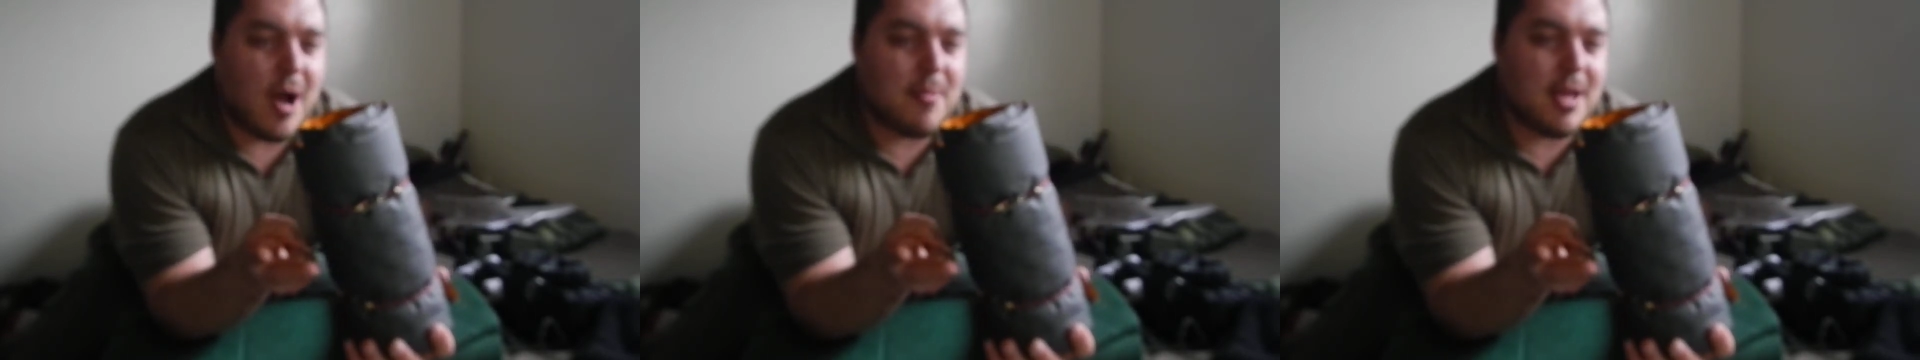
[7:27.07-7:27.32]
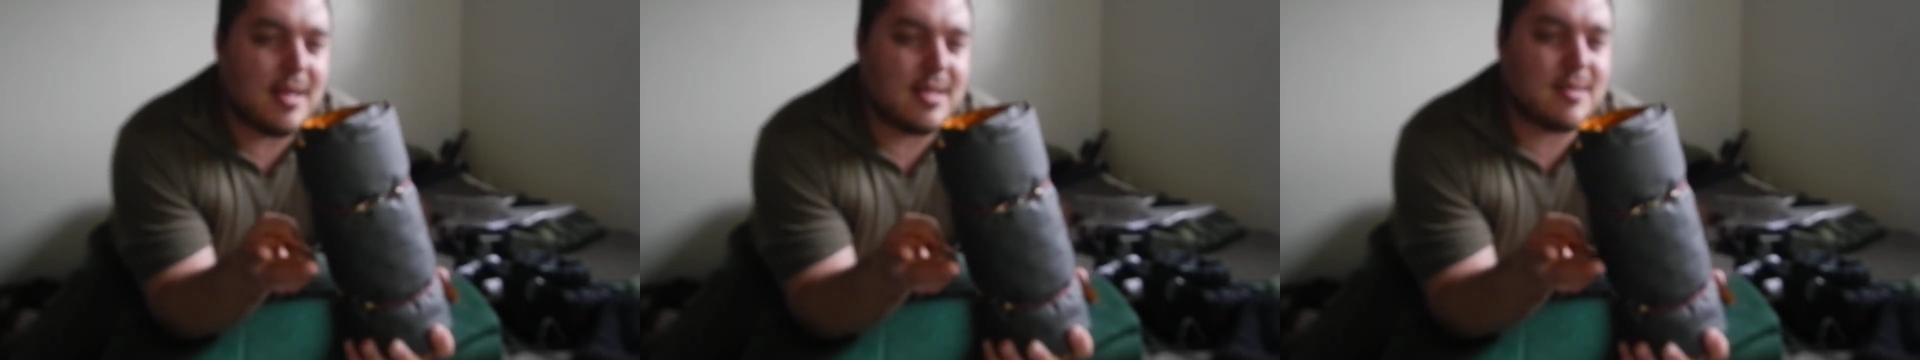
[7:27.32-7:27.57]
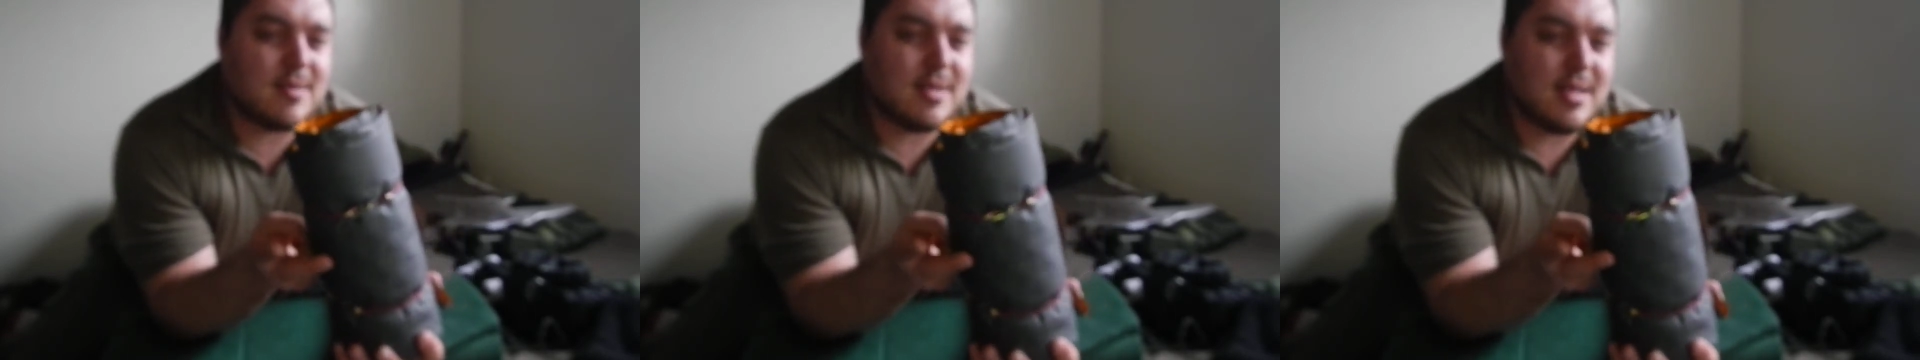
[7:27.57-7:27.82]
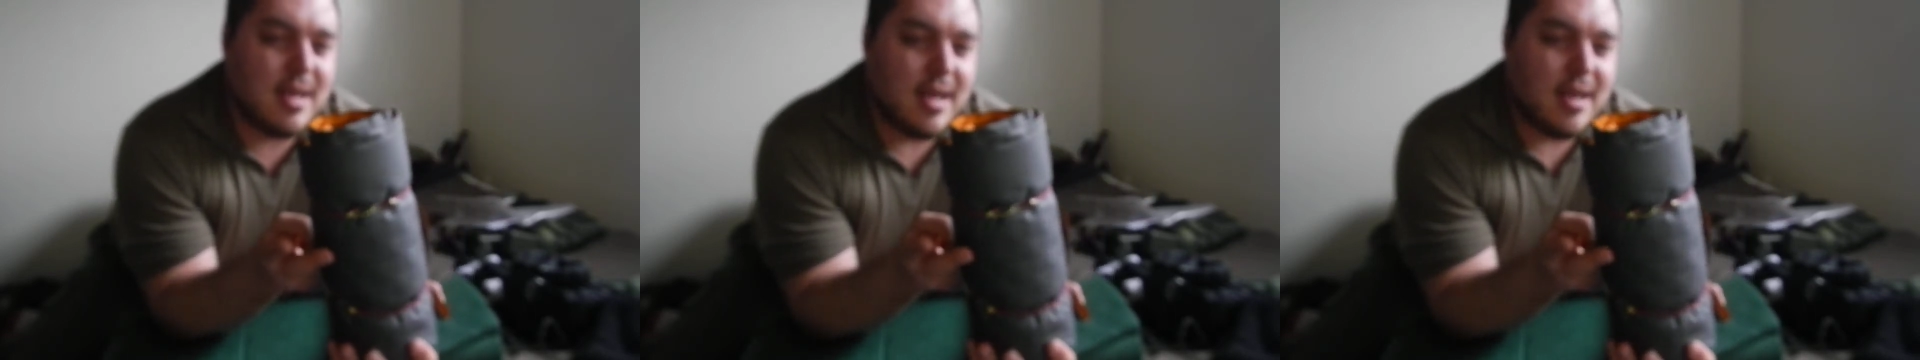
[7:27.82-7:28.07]
I mean, it
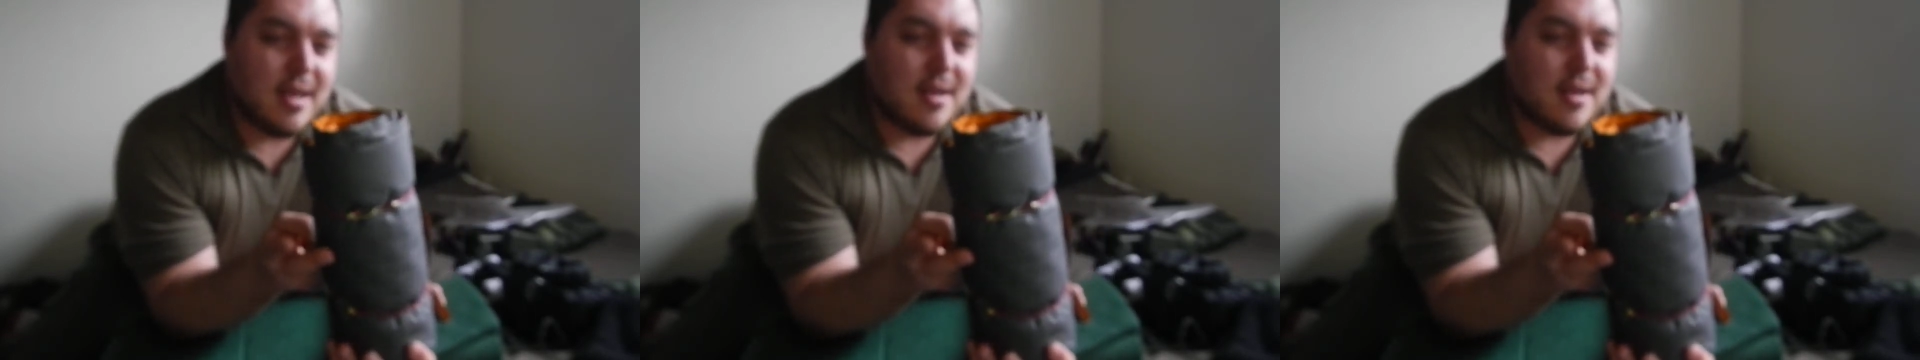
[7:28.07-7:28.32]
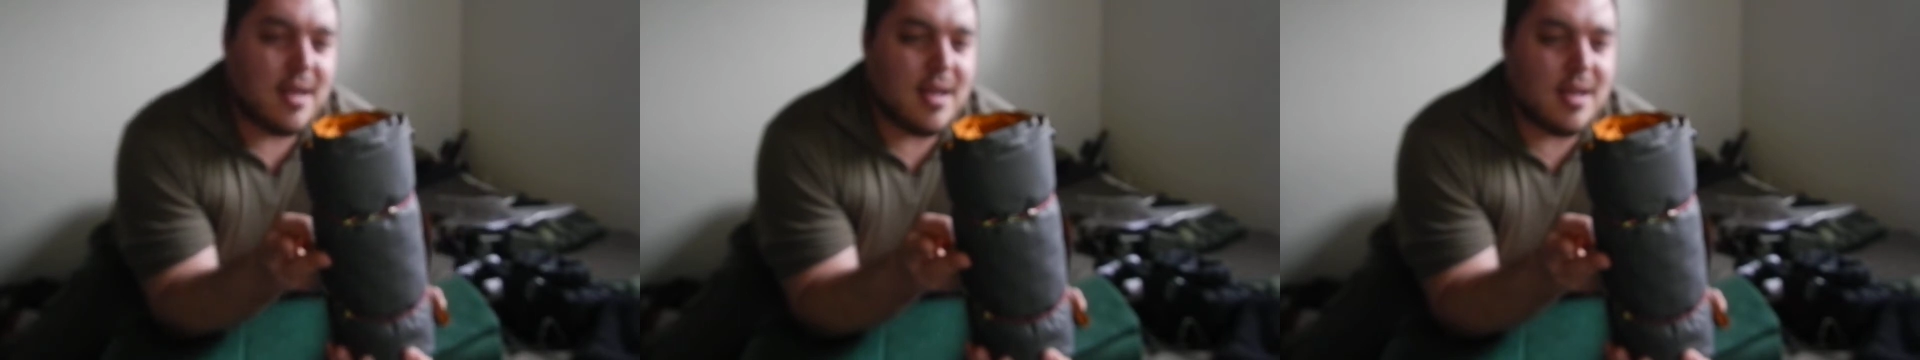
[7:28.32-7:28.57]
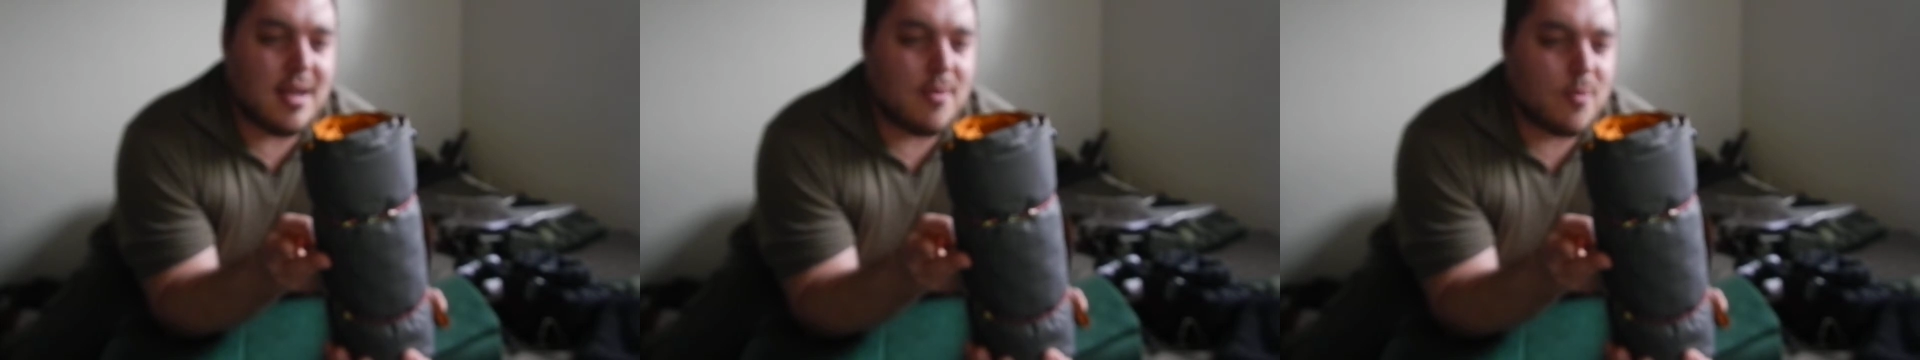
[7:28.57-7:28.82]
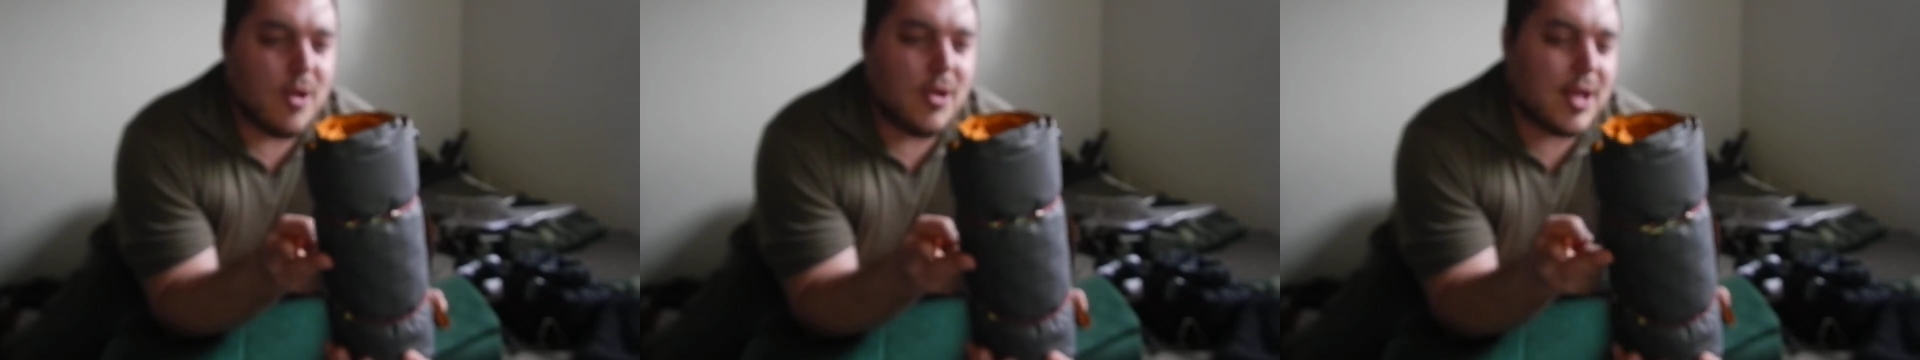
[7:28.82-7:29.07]

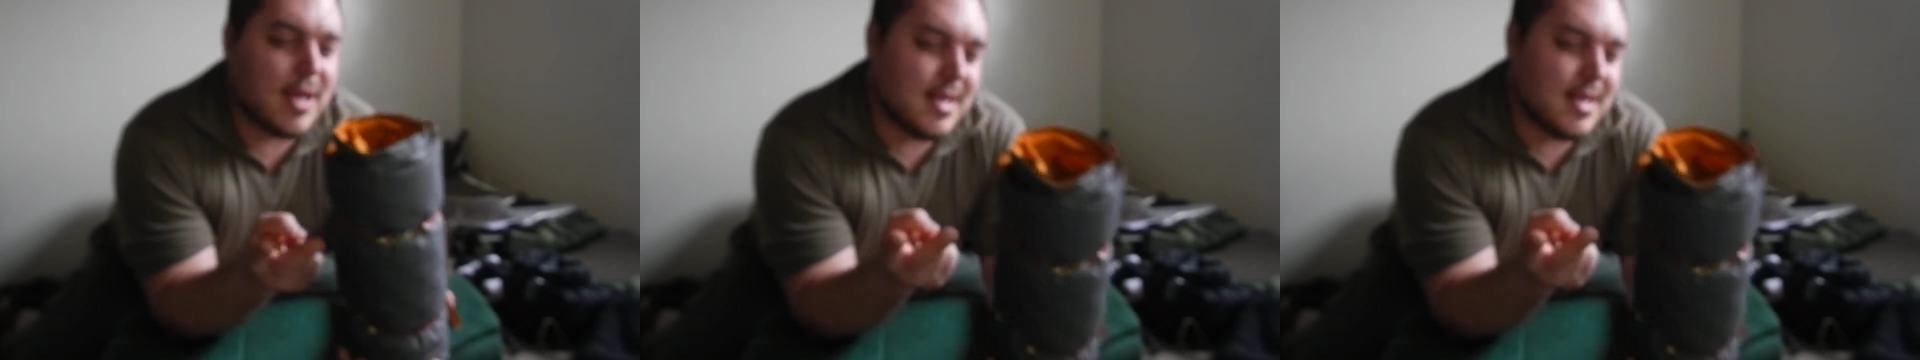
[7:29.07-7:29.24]
really